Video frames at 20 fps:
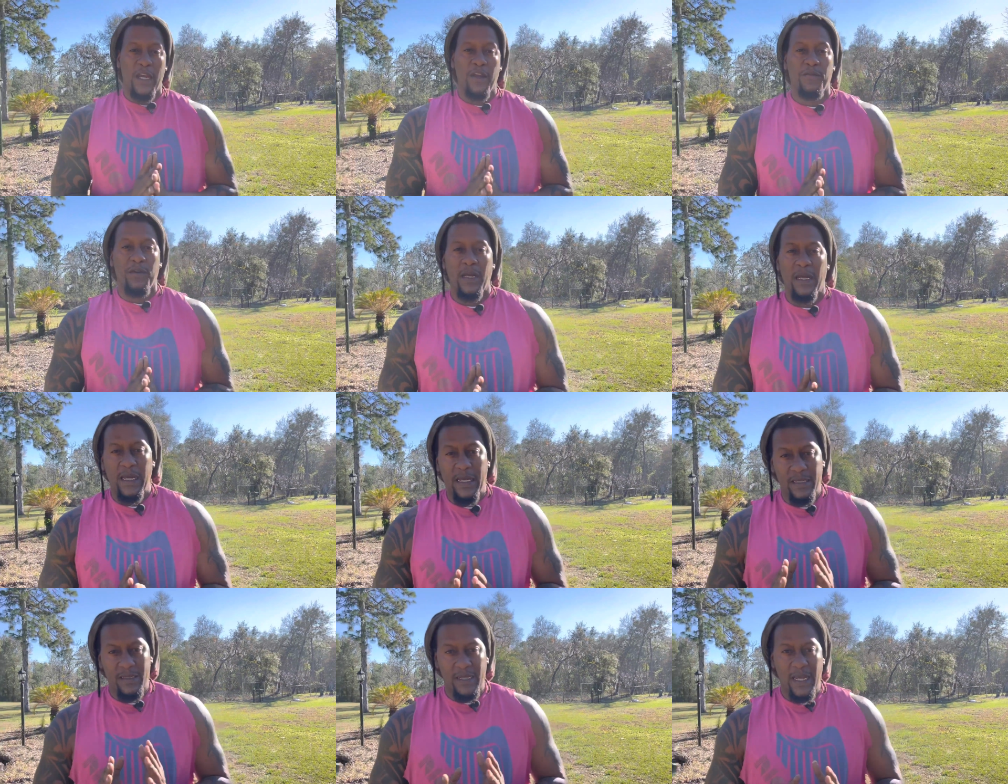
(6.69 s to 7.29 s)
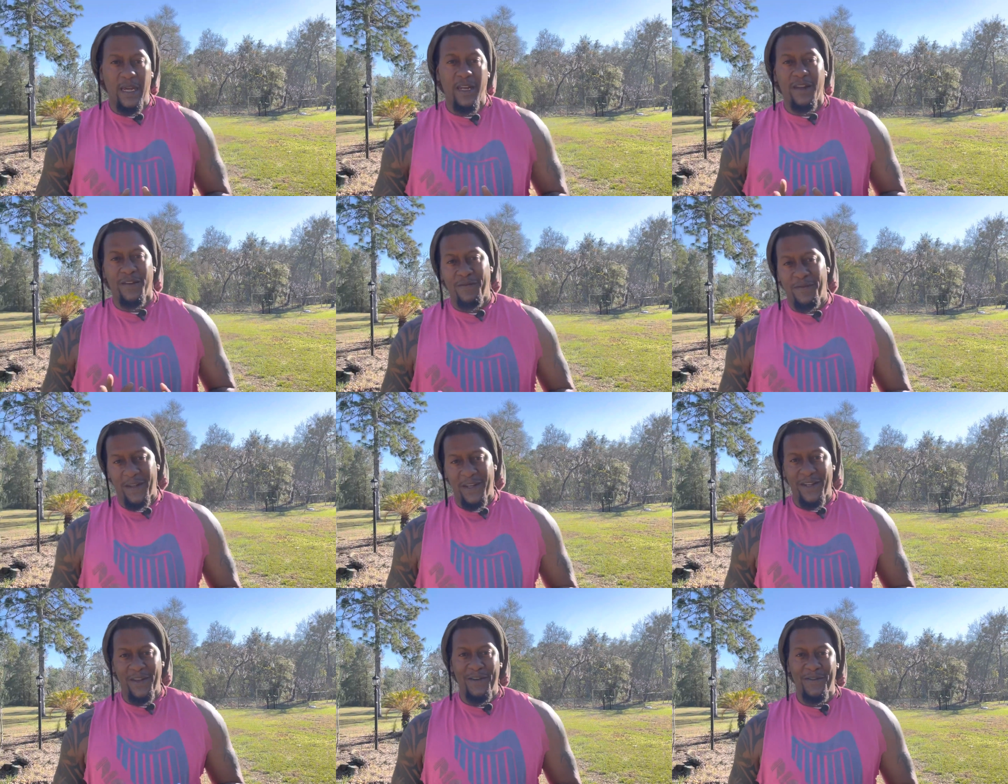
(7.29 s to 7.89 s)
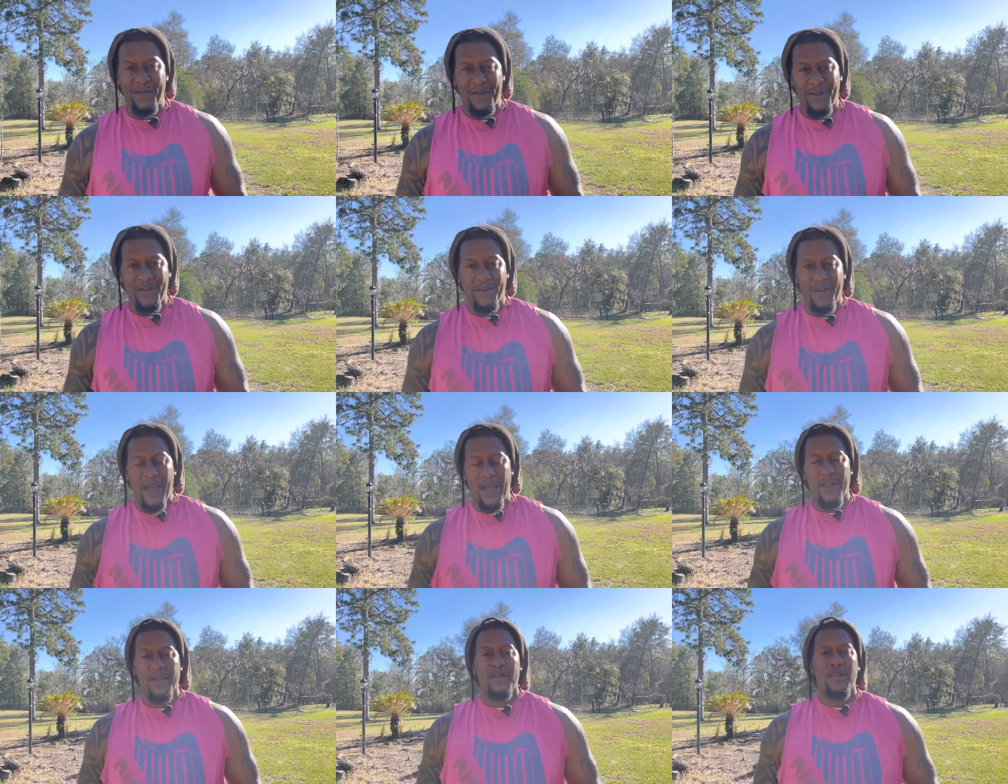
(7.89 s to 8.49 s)
exciting video for you
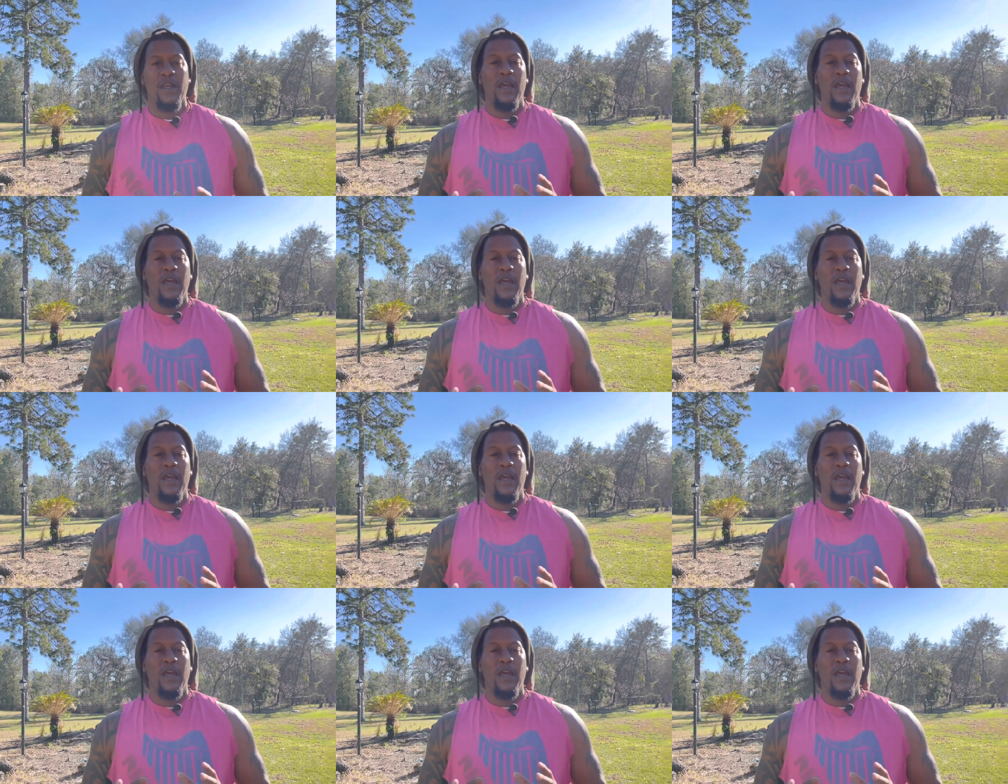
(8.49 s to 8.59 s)
guys.